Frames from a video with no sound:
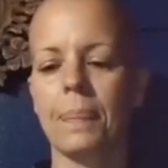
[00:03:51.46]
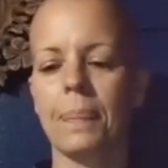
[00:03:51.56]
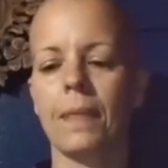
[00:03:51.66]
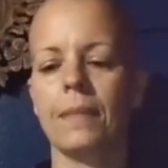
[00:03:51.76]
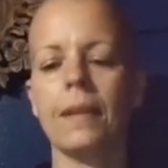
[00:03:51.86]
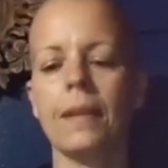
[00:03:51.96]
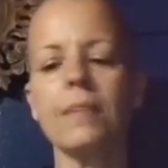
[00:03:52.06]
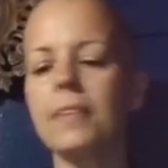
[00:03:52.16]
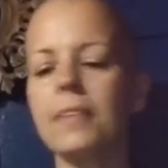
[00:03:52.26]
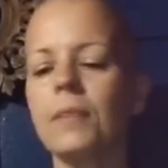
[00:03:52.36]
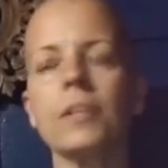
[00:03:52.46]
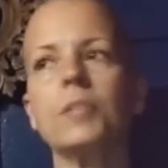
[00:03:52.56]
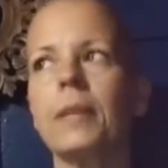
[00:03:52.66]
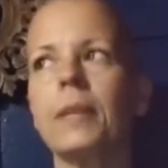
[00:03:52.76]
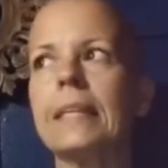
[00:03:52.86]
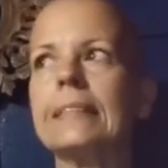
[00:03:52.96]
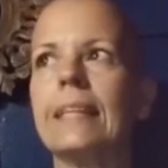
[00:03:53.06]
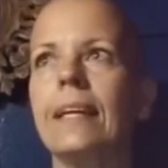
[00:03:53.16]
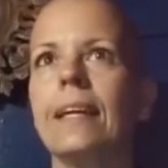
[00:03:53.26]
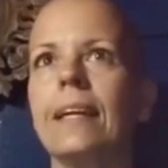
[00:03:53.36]
that everything we're
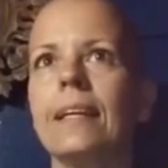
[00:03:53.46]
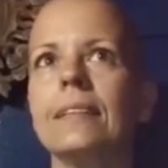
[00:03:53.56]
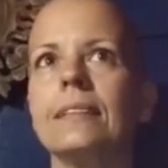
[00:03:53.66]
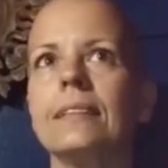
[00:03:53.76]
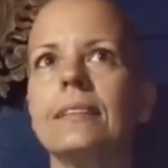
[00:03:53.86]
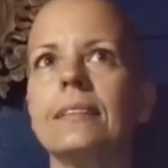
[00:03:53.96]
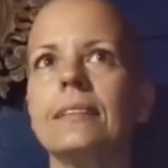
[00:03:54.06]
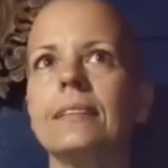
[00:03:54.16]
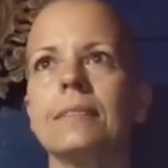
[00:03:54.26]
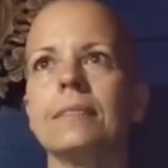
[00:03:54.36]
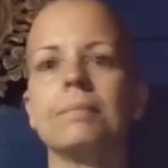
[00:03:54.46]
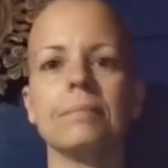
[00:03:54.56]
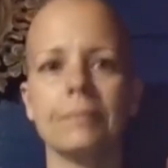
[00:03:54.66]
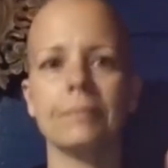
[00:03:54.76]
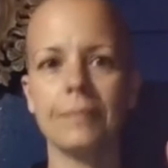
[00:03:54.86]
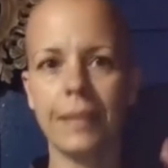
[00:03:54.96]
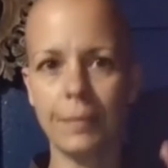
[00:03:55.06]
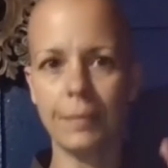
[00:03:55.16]
experiencing is empty.